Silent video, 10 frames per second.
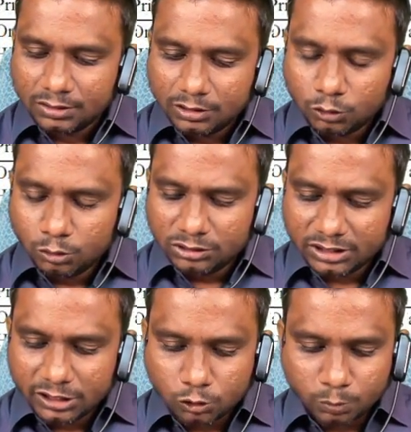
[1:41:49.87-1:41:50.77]
Goods
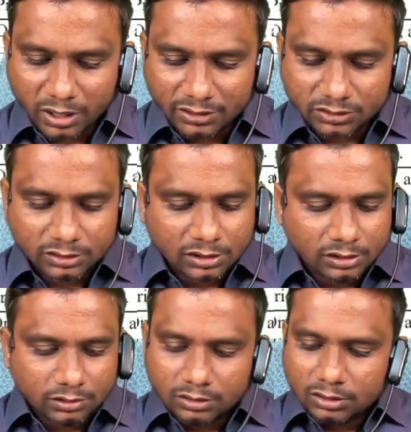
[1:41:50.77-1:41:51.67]
sent to branch.
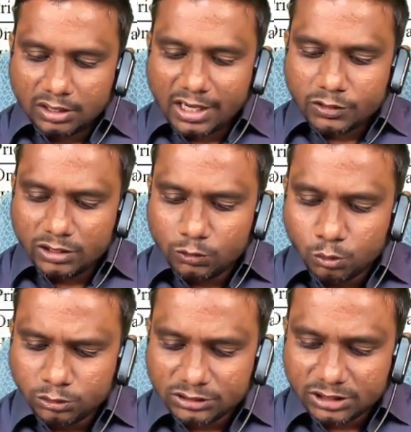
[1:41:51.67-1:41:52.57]
Actually,
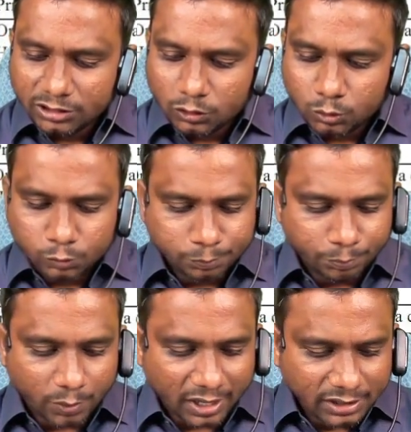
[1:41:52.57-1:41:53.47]
goods sent to
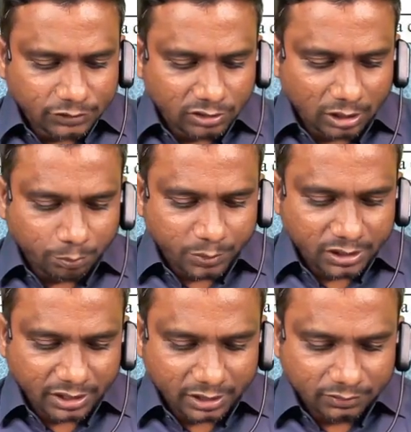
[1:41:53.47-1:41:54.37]
branch will appear
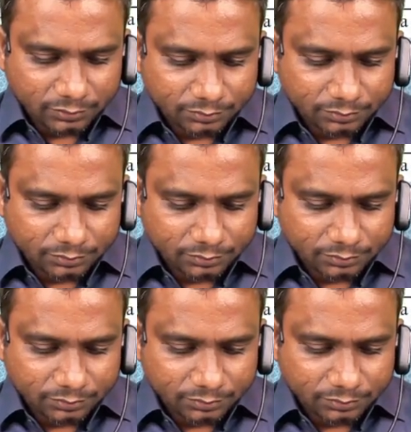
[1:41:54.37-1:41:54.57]
in